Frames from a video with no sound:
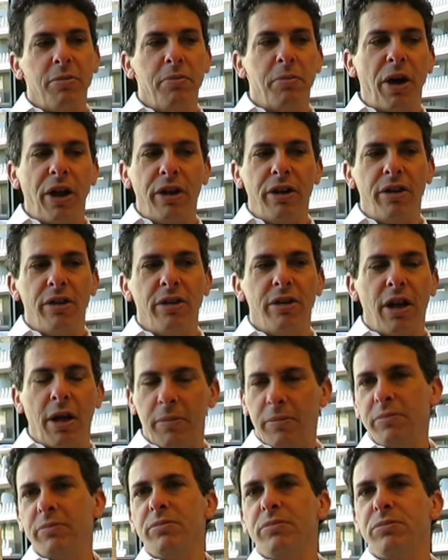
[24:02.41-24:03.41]
but
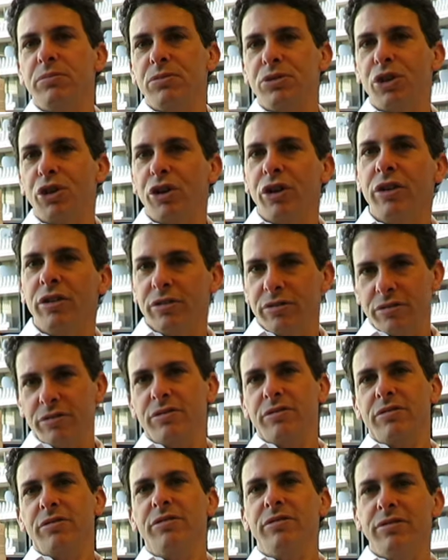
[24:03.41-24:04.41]
I'm certain
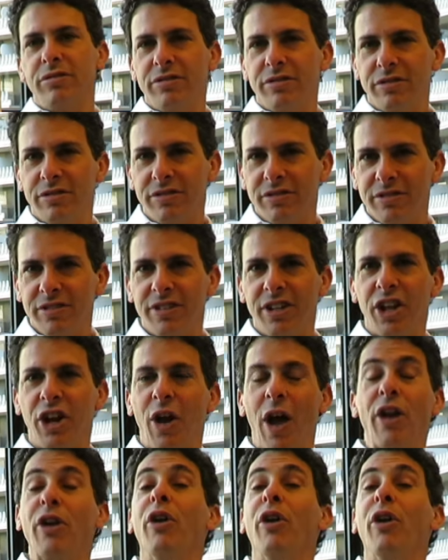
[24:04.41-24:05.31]
you know,